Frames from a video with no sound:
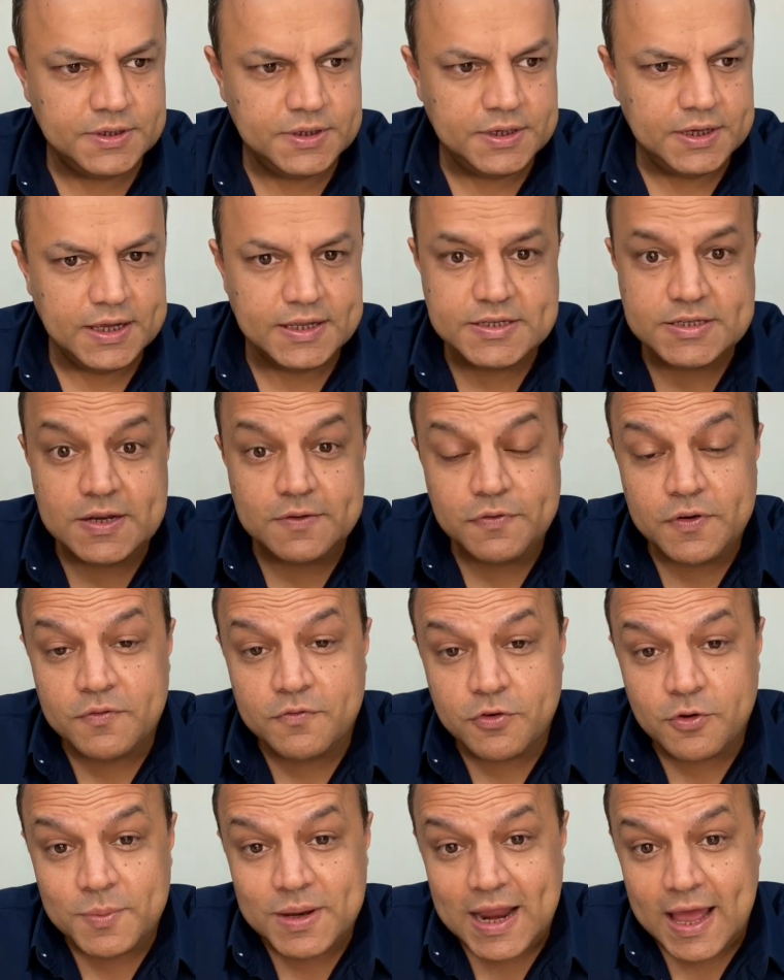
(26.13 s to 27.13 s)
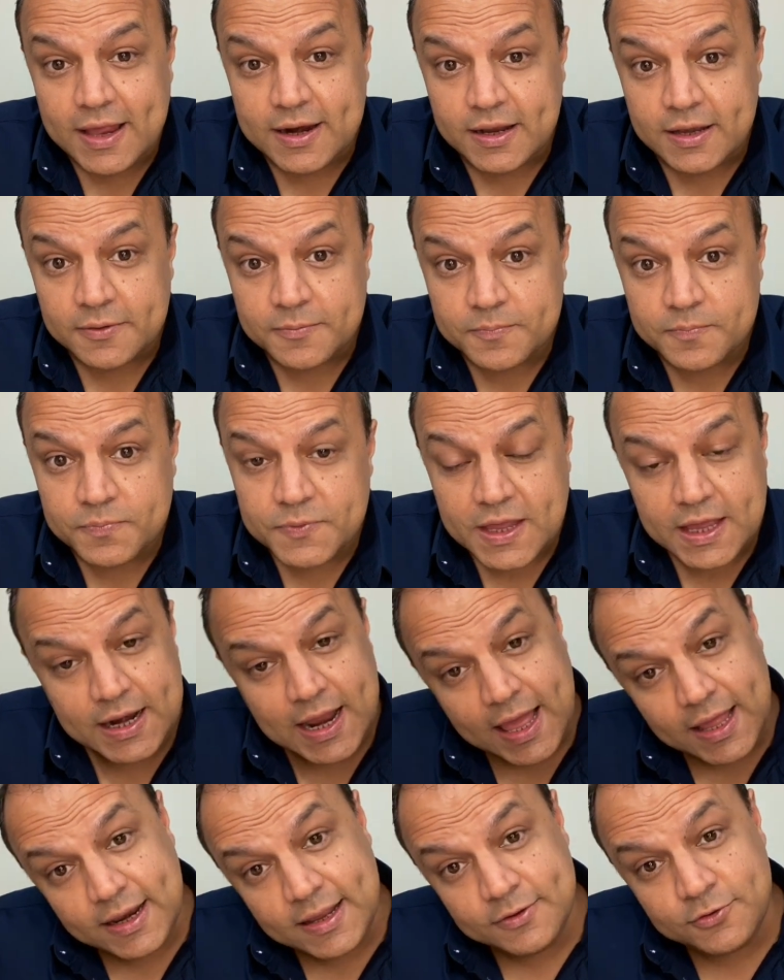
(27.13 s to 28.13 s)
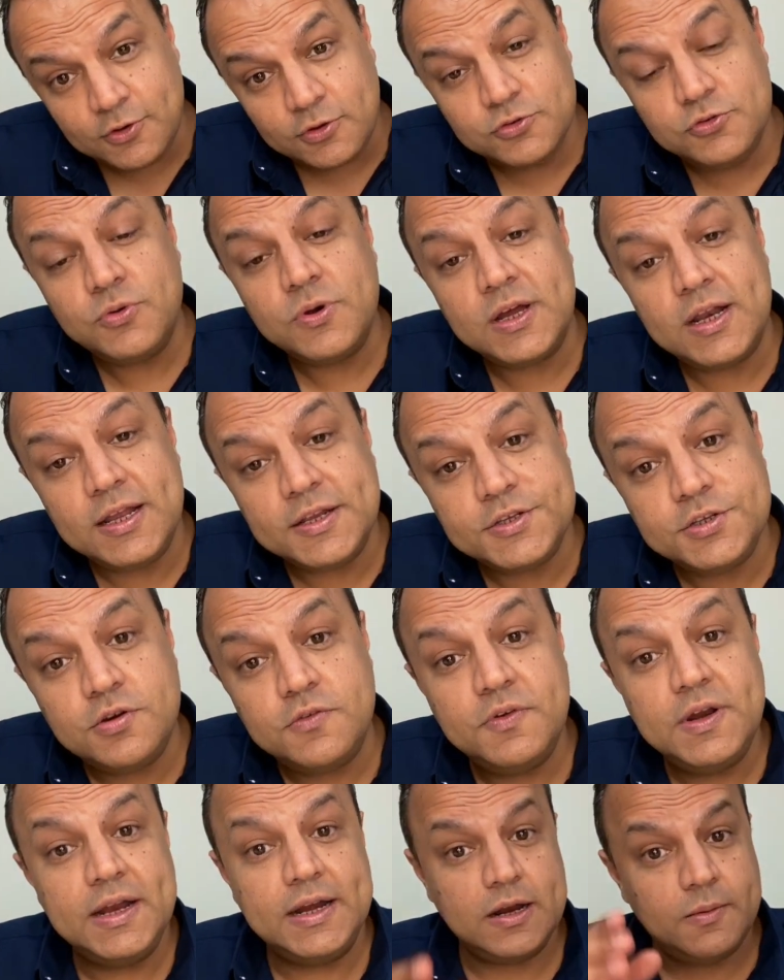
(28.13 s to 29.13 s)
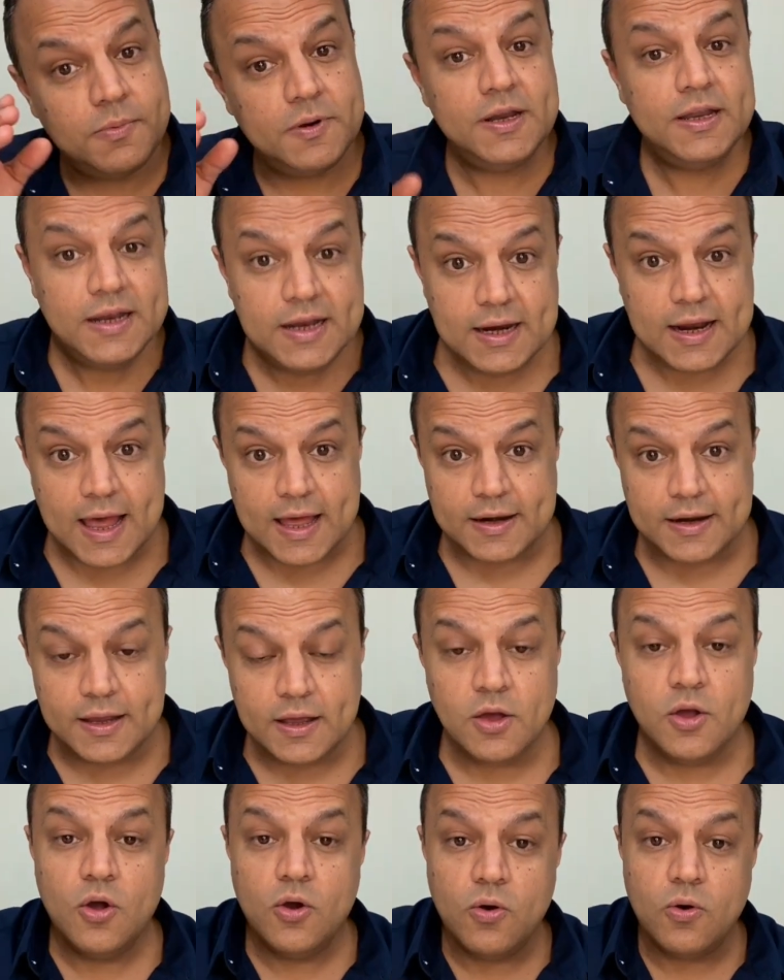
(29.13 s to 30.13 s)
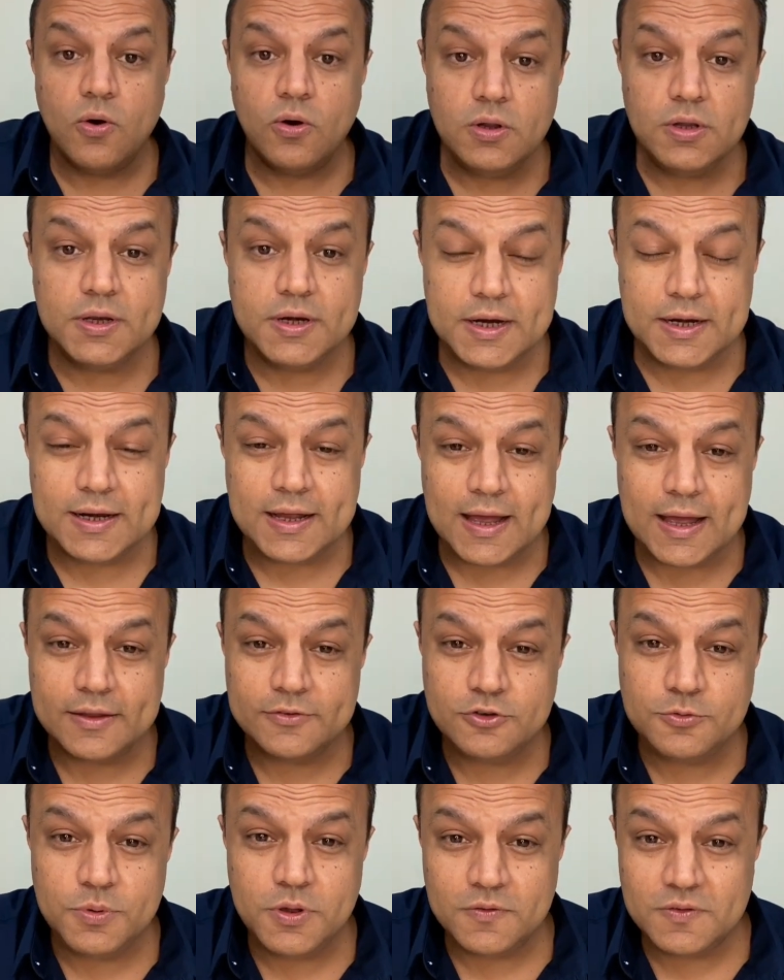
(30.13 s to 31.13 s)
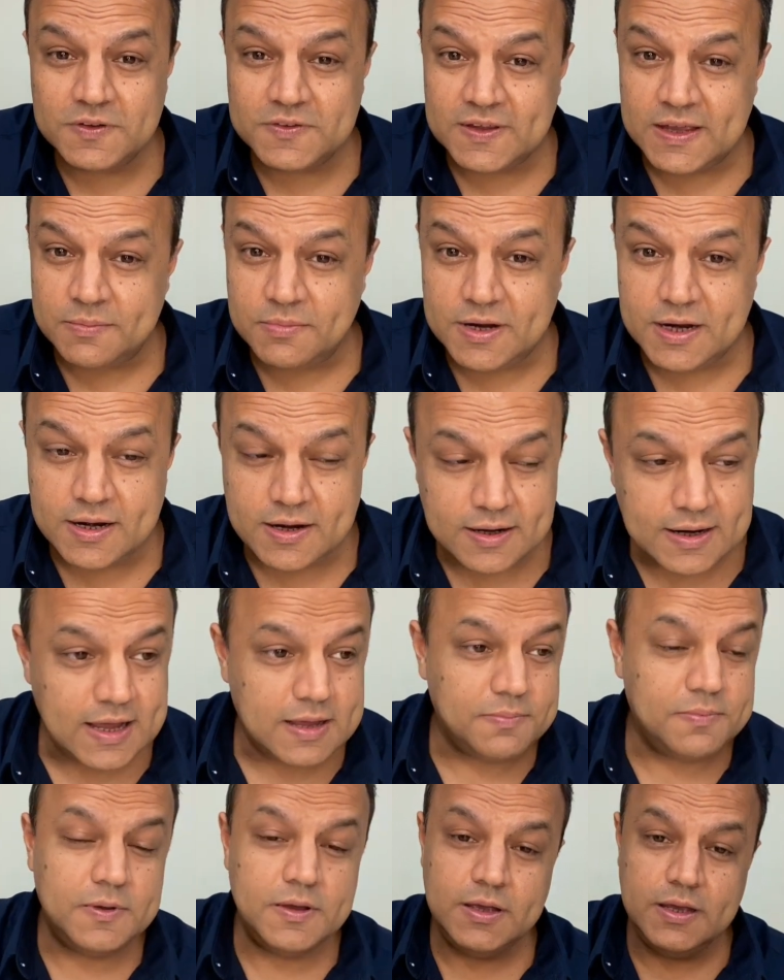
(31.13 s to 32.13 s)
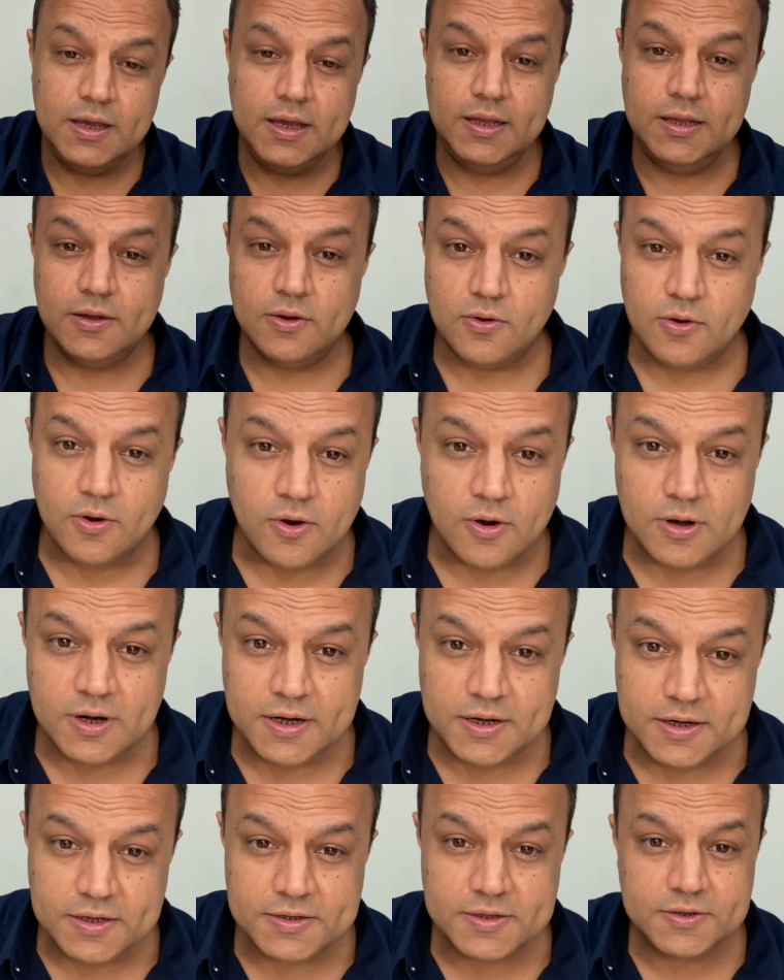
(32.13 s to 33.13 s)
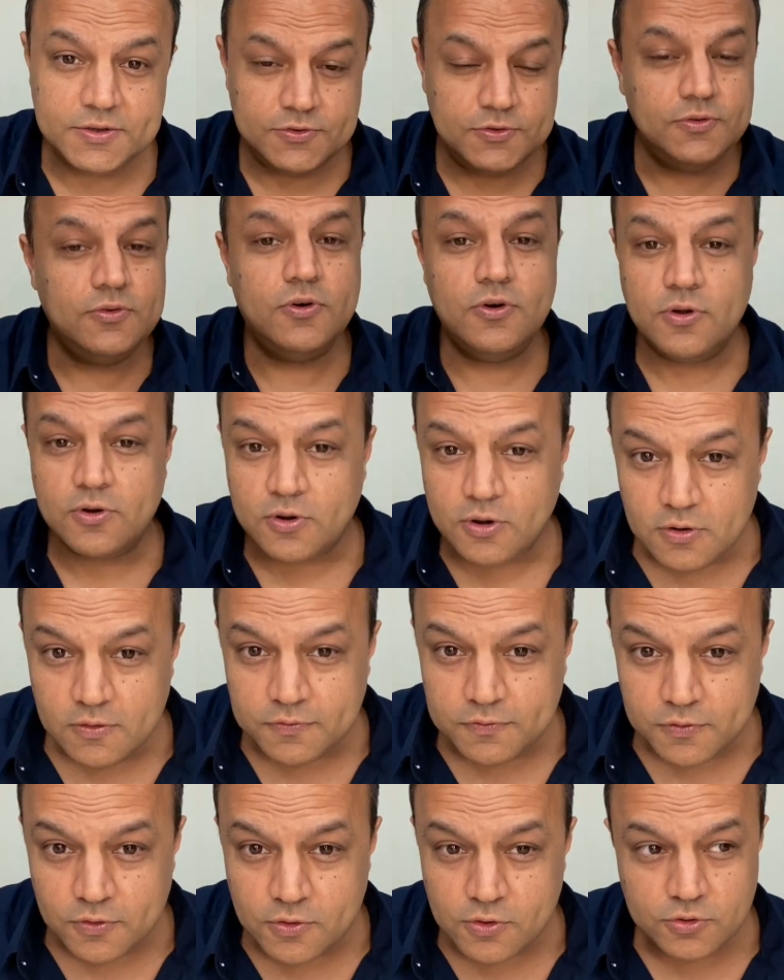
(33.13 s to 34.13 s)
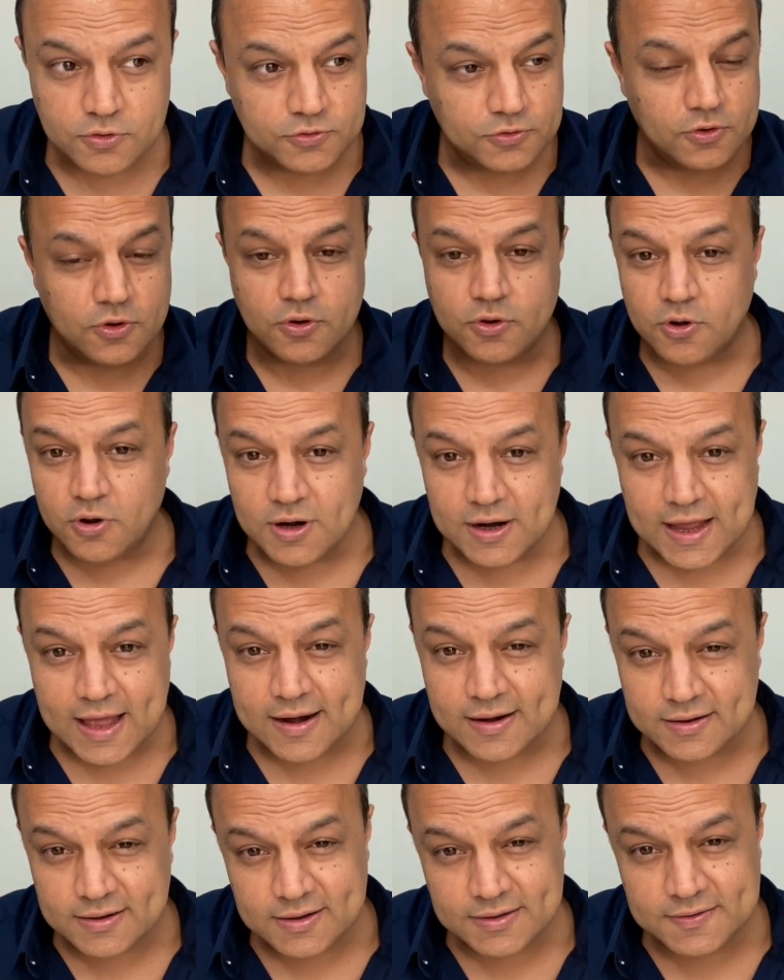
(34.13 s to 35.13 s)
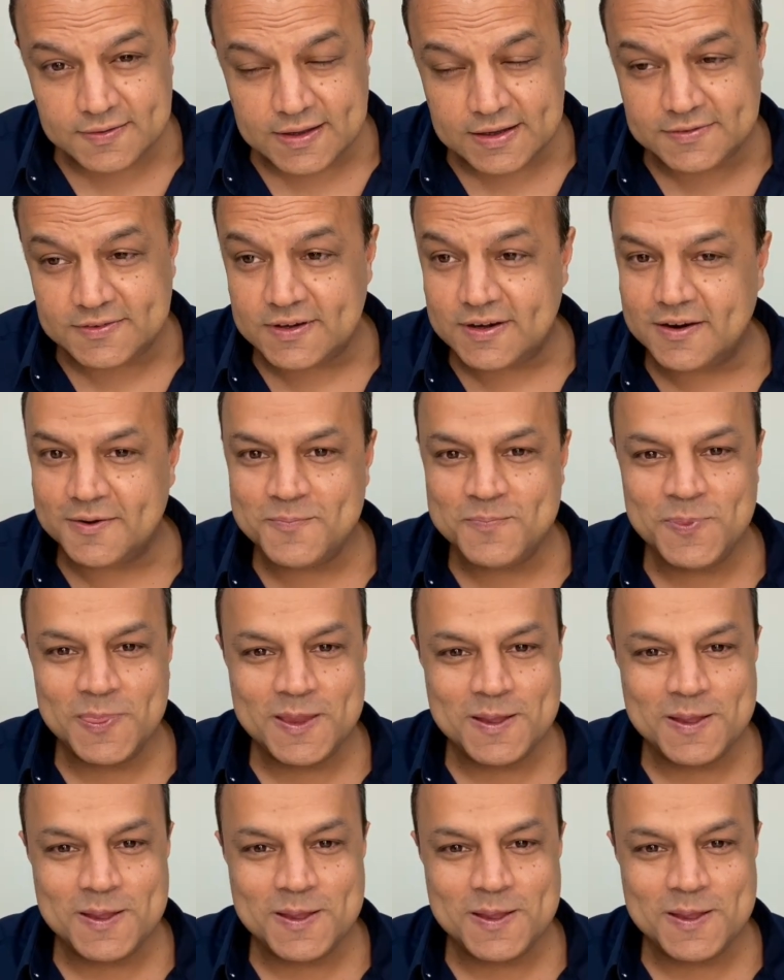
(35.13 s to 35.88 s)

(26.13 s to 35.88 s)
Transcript: It's different from an array. An array is also a collection of data, but in an array, all the data has to be of the same data type, either all integers or all floats or all characters, etc.